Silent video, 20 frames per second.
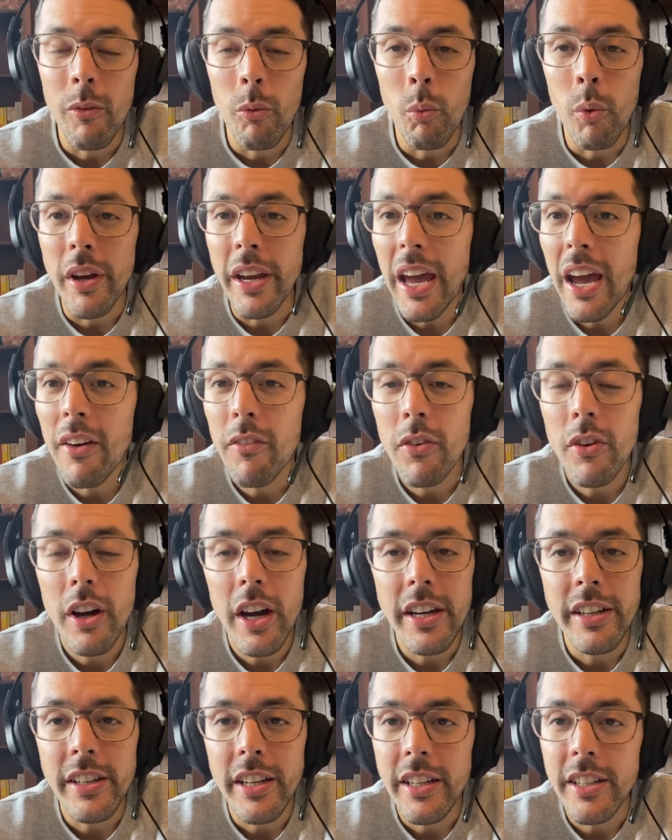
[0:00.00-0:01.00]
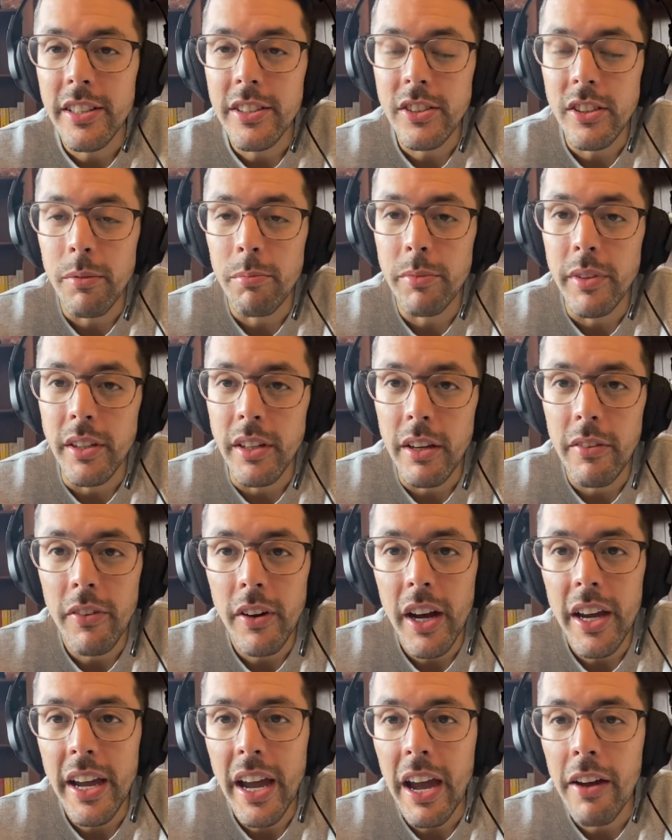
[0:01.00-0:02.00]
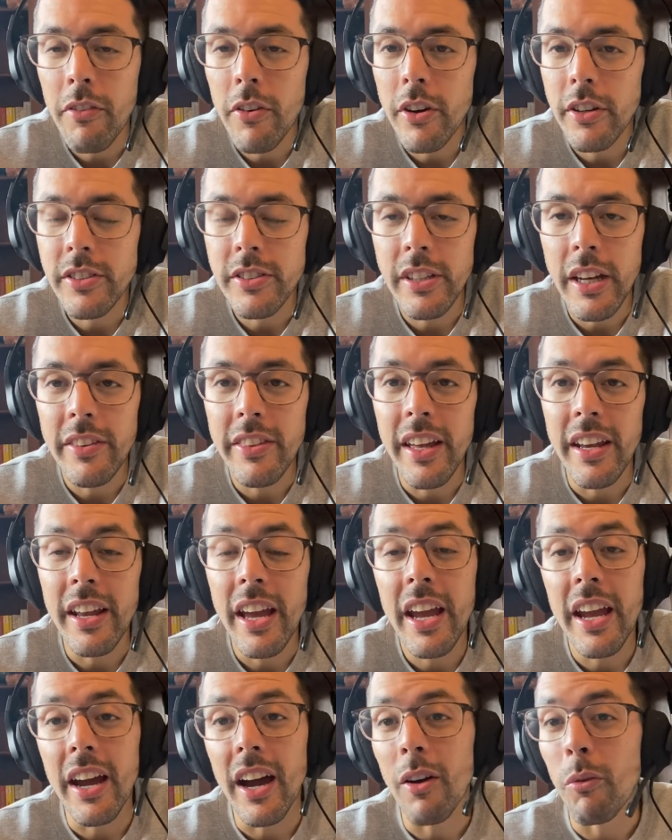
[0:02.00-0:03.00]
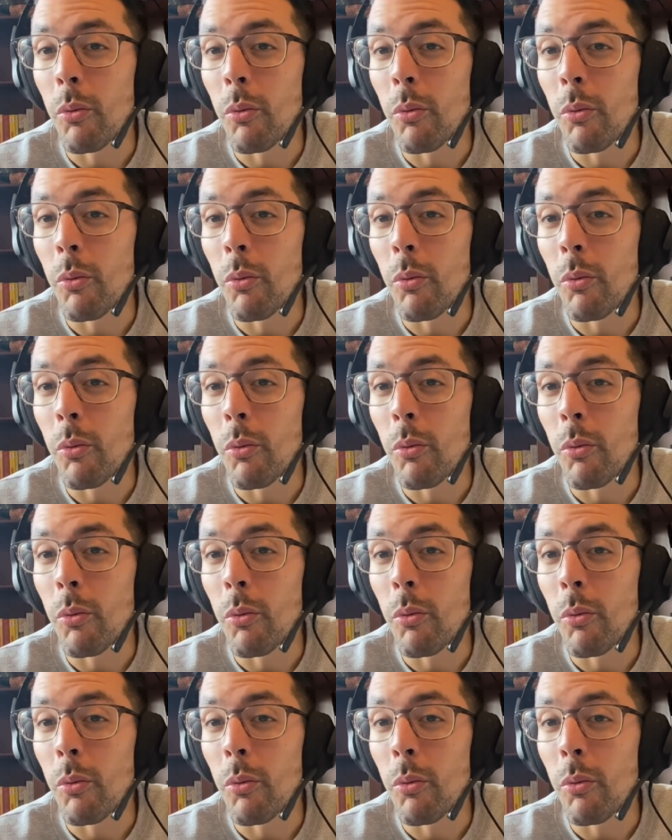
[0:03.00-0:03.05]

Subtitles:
Whenever I needed something, if I ever said that, hey,